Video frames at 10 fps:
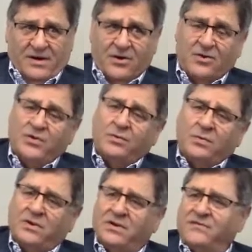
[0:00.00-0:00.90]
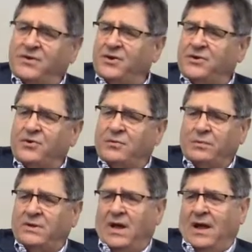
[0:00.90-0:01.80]
Here you will live and here you
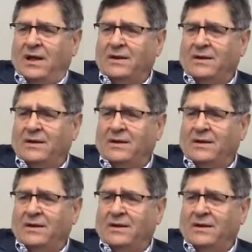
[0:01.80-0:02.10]
will die.